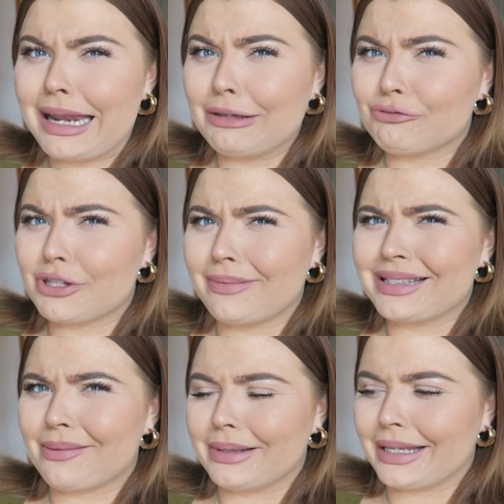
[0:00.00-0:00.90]
a little
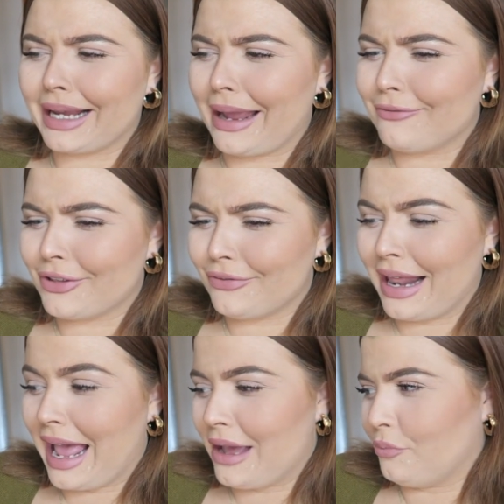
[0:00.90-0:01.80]
summer that came for the
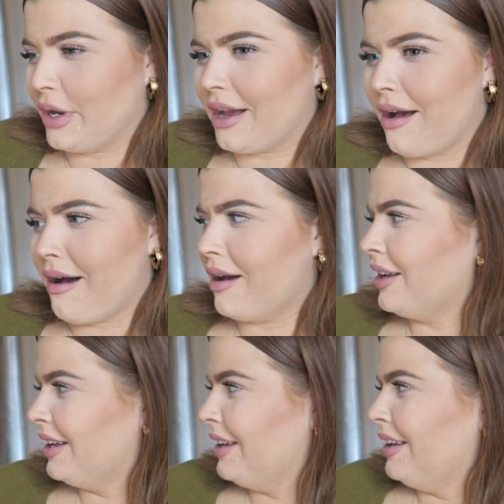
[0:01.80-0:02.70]
flat, and we
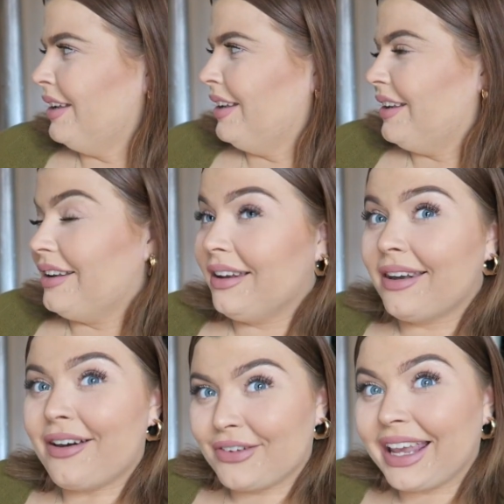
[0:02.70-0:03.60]
are
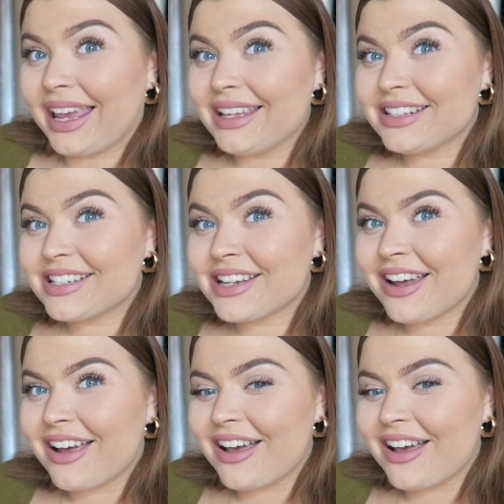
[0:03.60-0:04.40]
loving it.